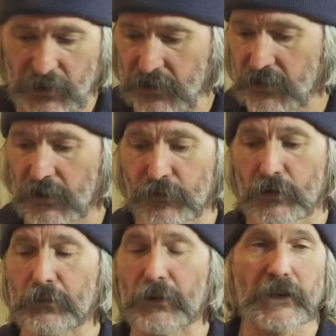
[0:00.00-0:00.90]
this stuff through
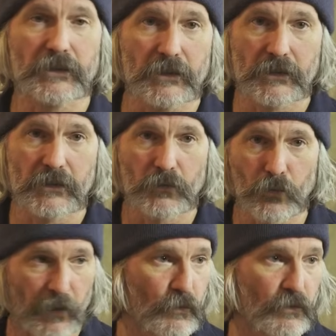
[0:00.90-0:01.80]
the paces.
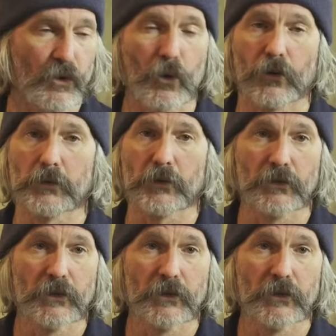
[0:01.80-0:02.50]
Weather was horrible.